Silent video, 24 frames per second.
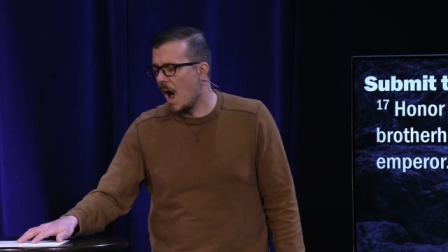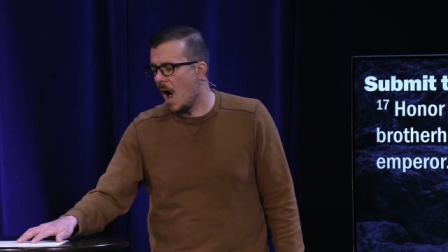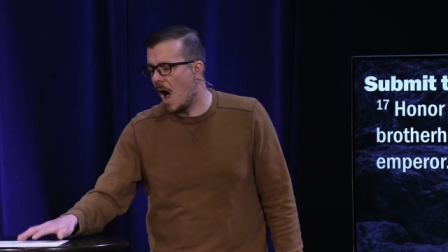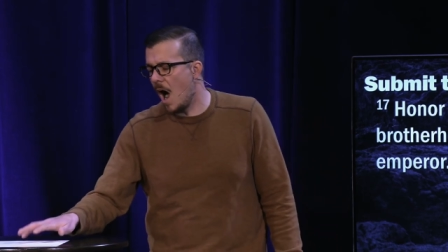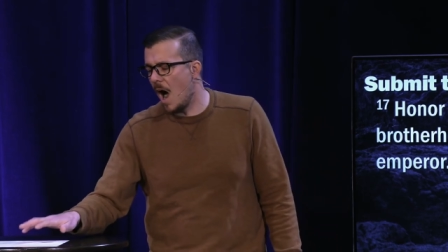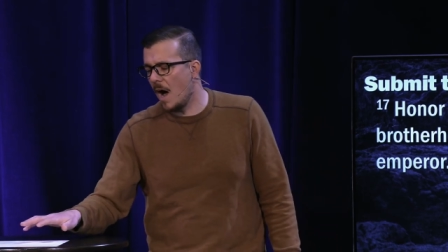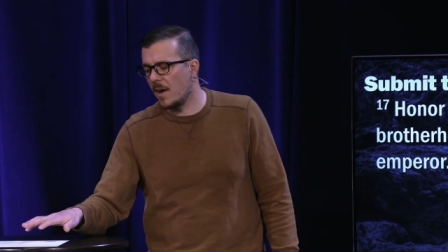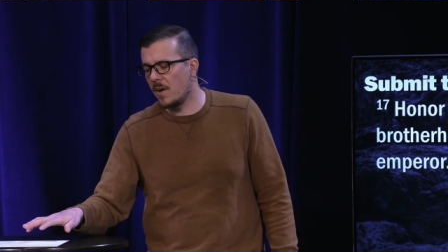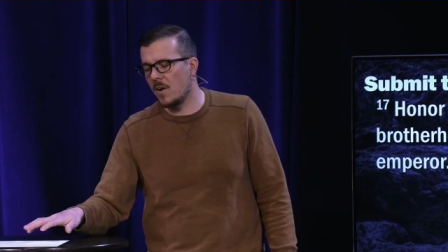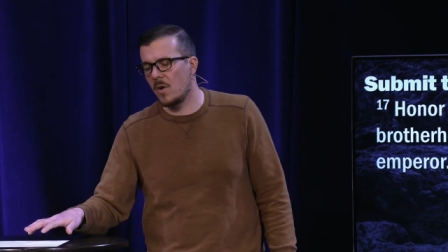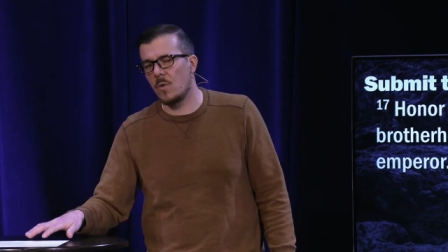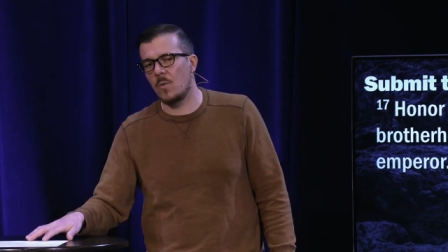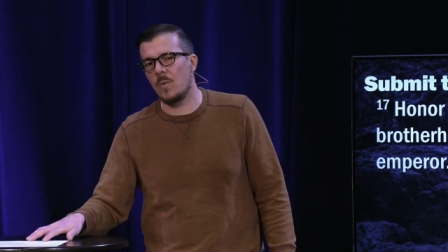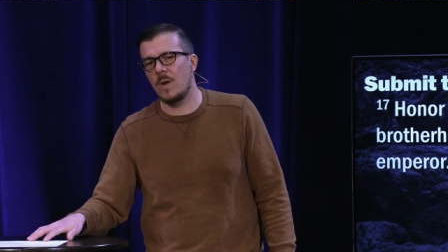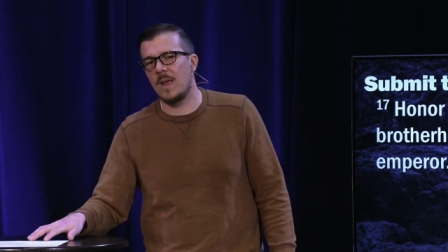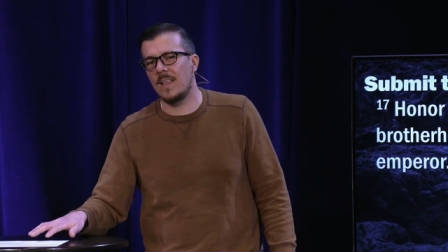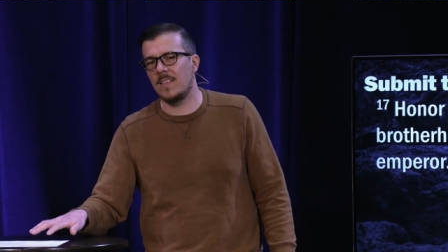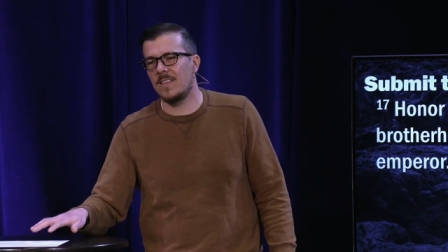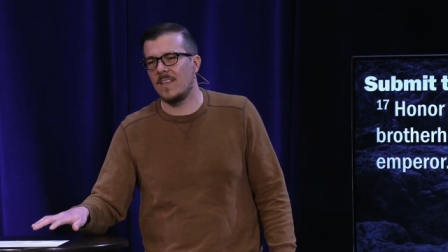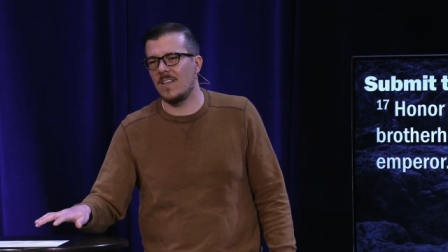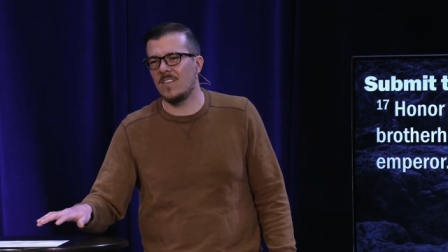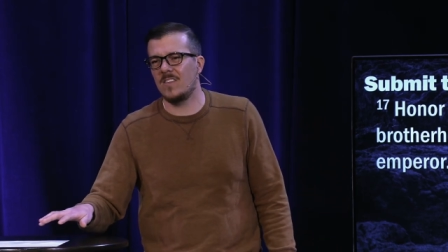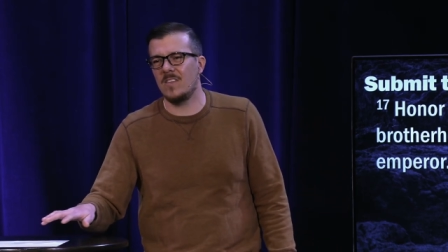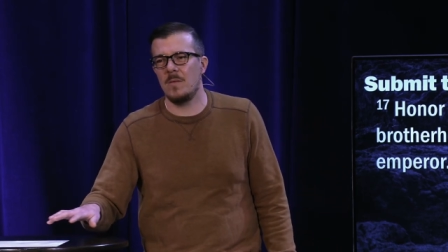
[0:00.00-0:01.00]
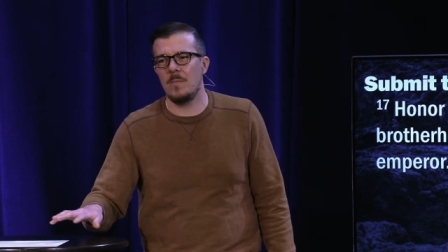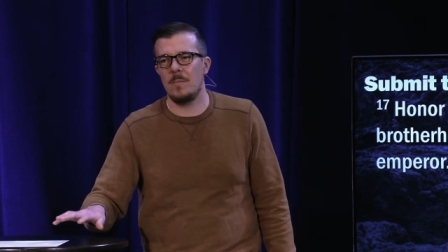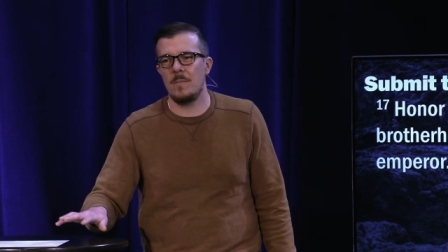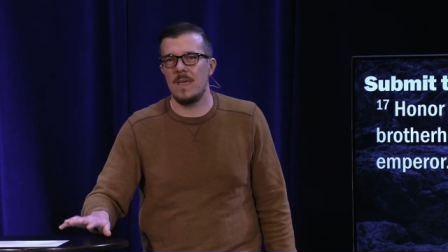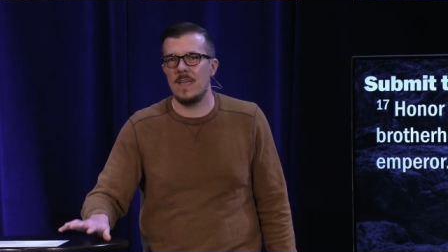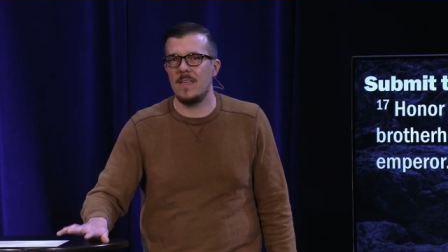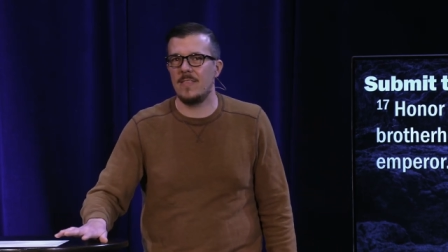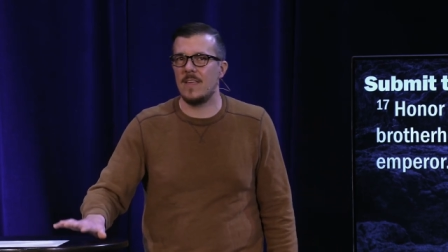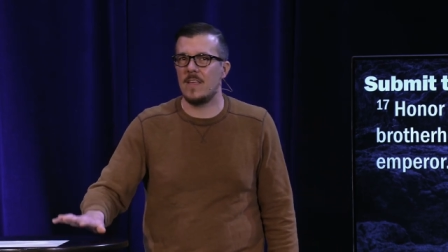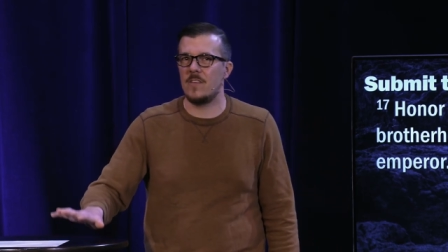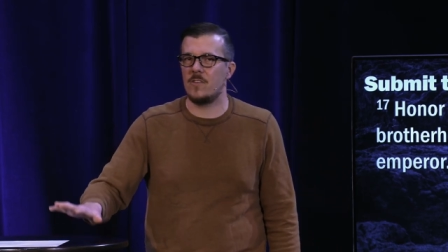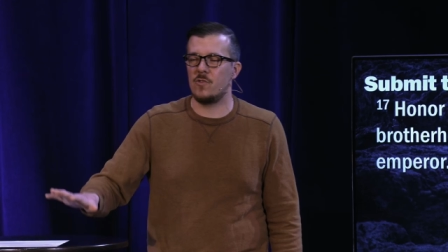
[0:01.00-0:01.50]
honoring doesn't
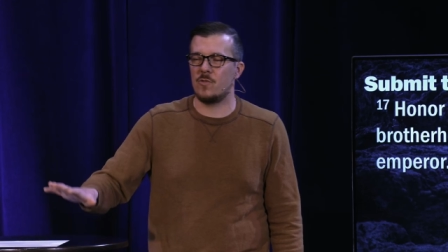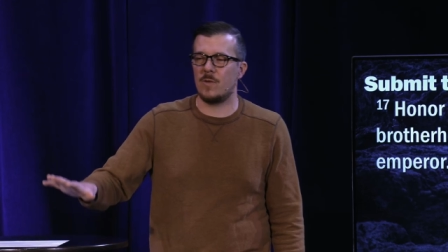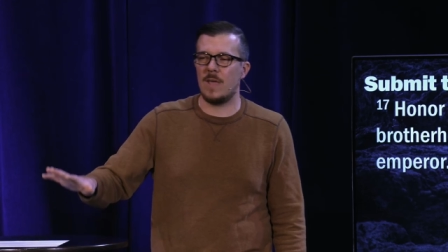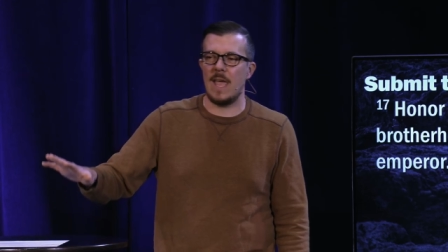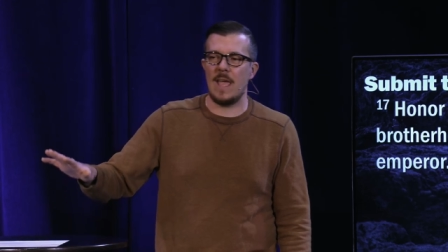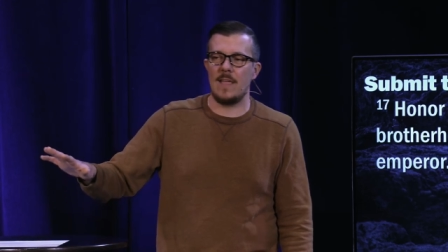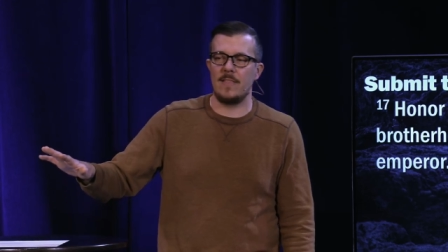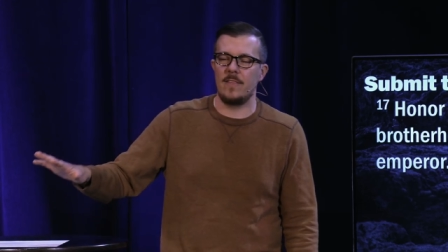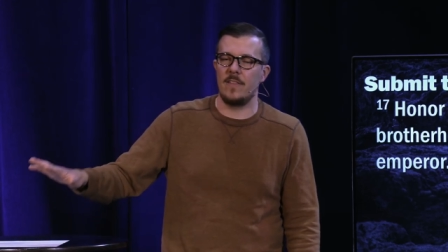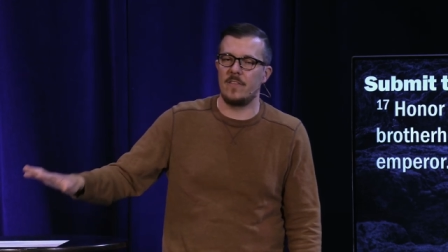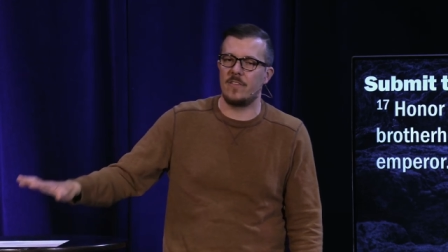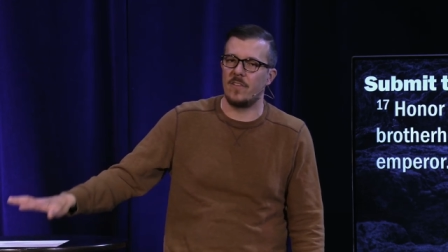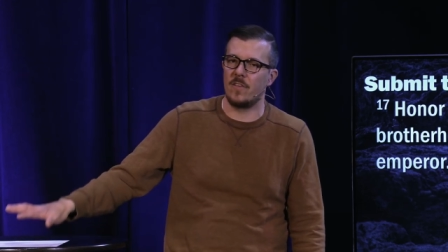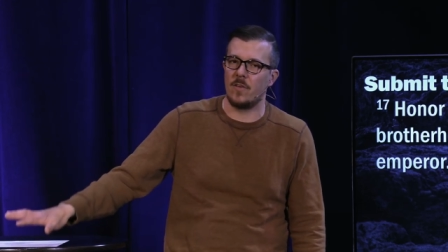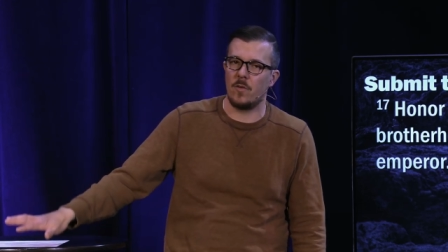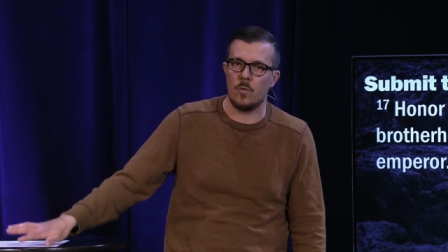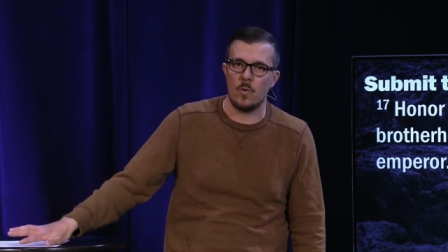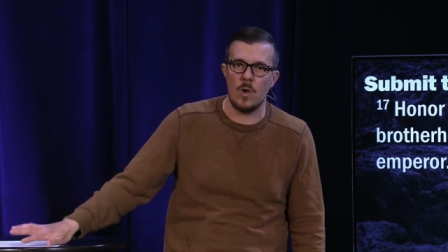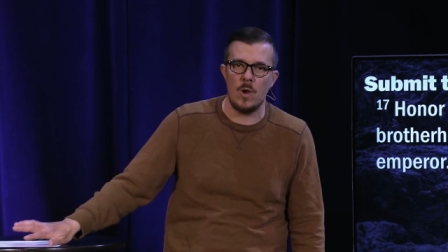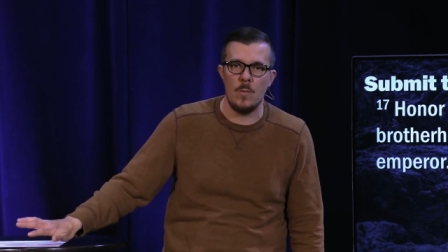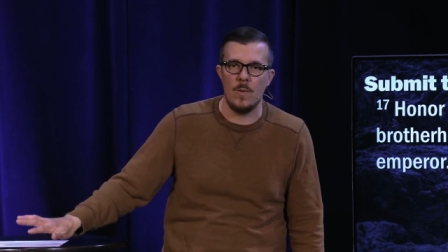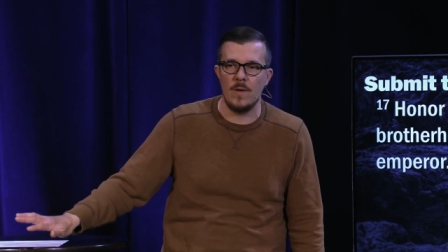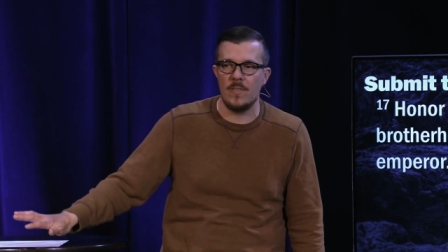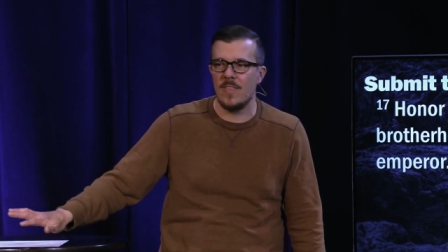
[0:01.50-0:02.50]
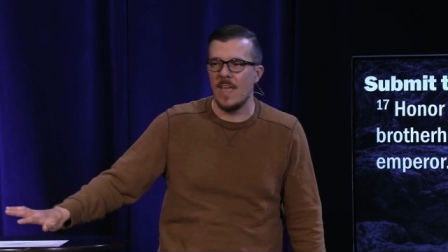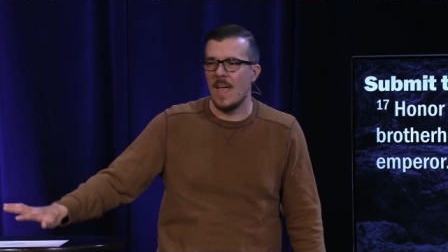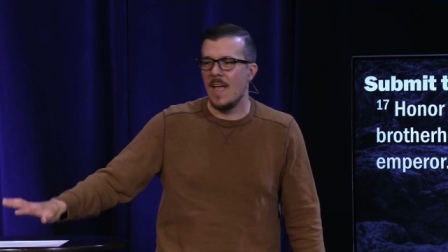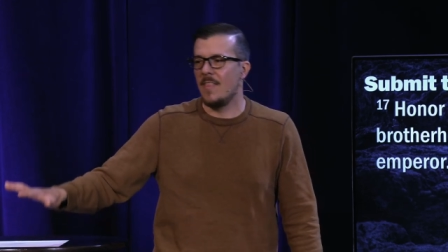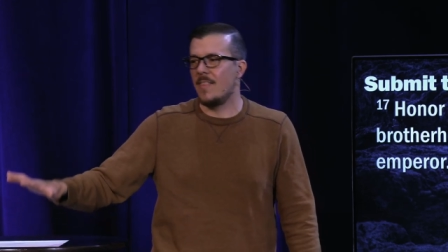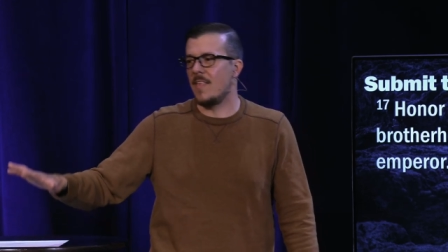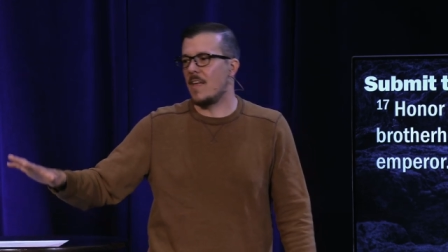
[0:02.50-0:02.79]
mean that you can't disagree with,